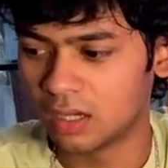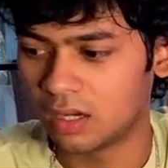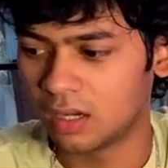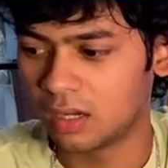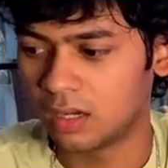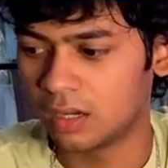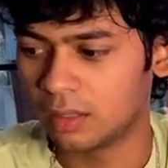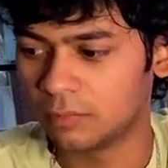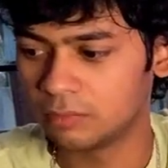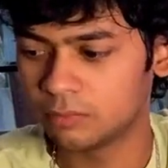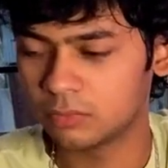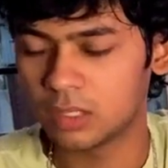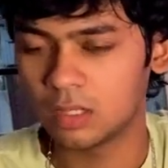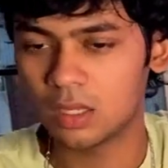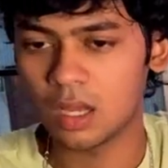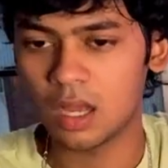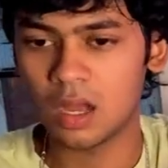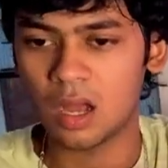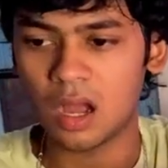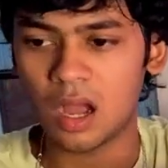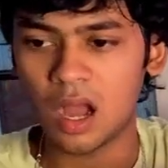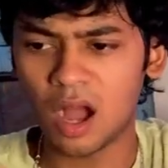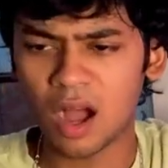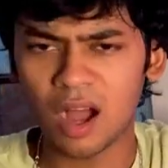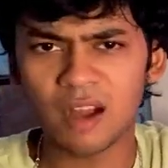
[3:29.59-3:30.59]
Uh,
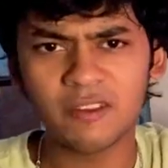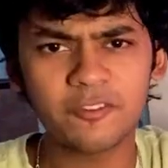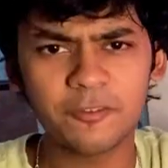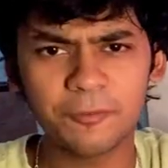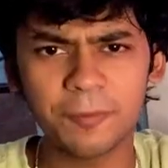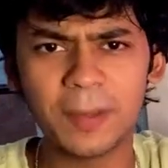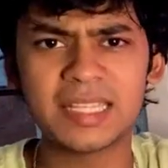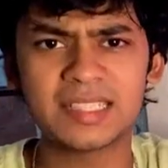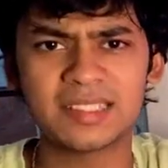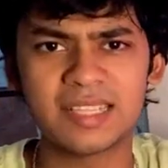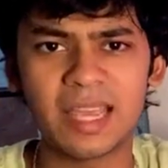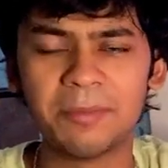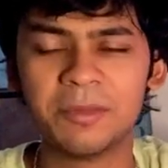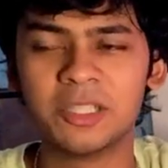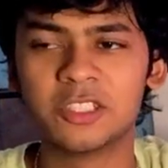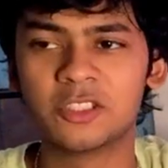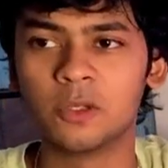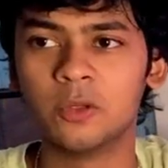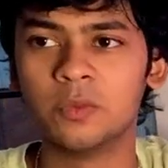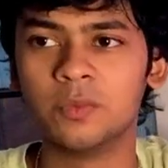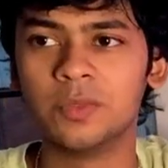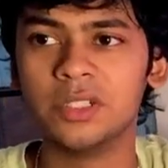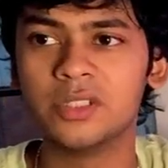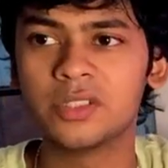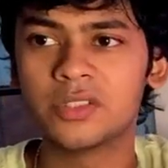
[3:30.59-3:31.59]
half my sem is
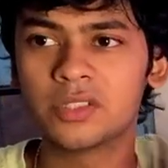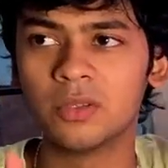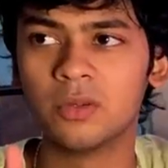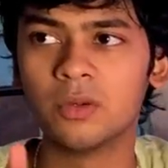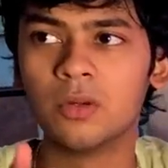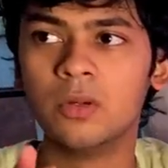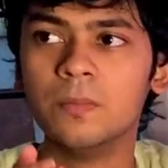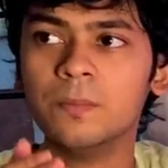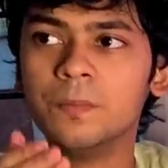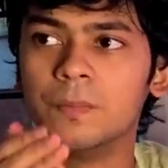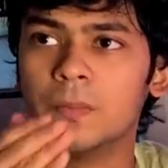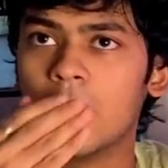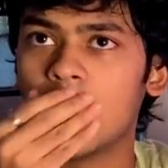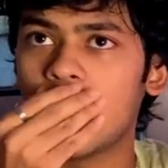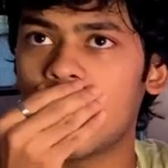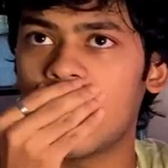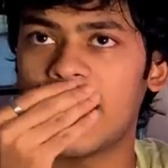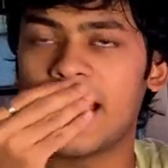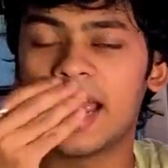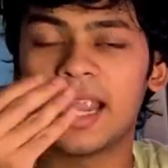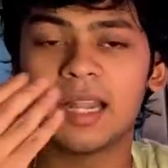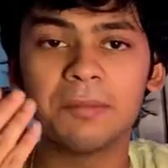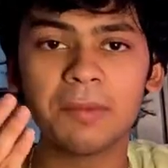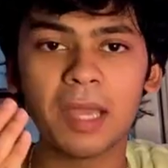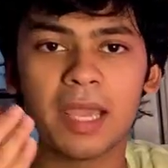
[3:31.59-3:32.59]
over so I
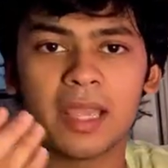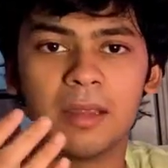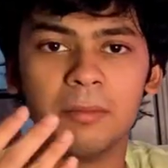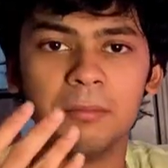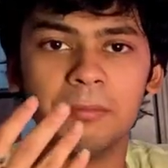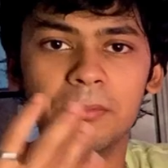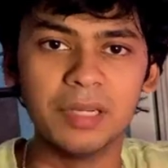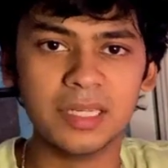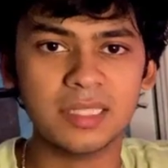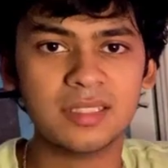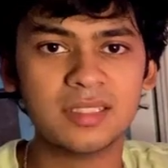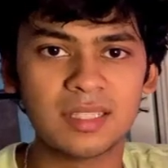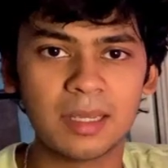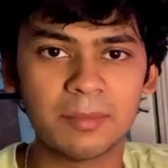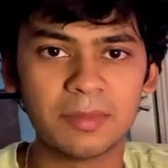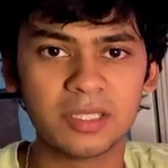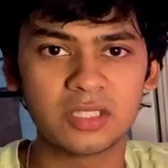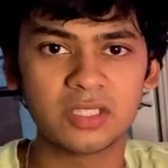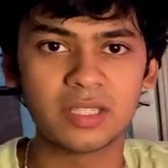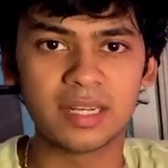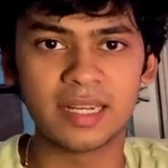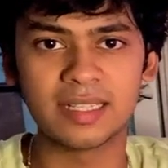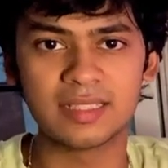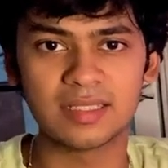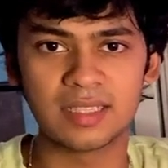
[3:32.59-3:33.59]
had my
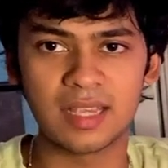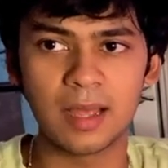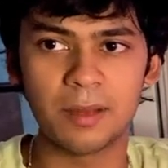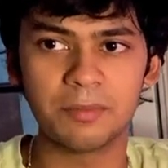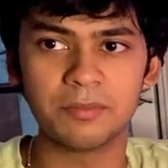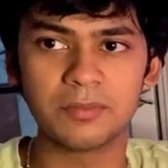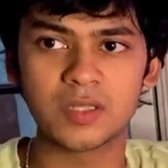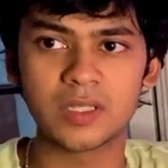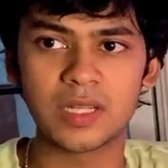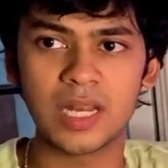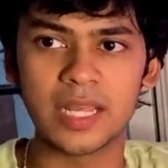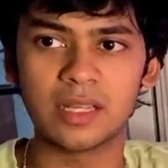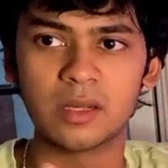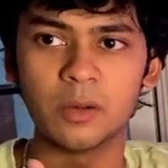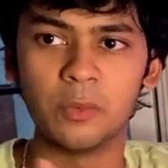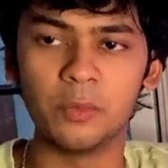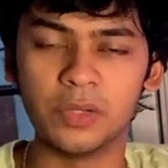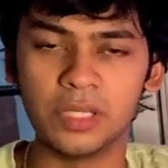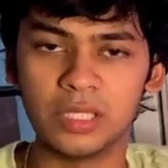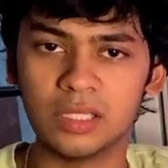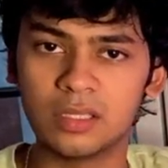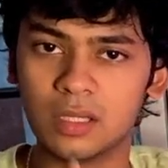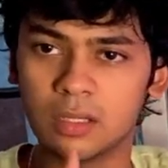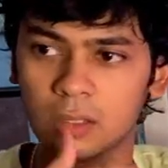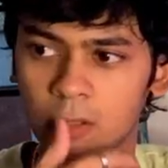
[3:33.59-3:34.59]
mid-semester exams like a
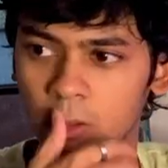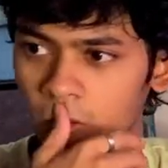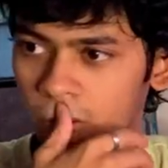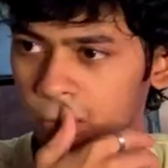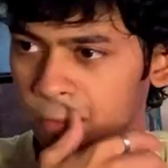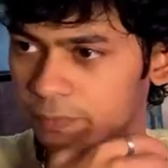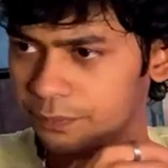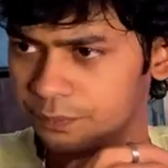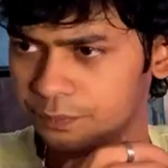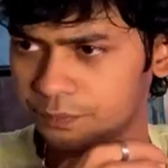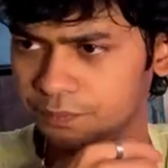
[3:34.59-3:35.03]
week ago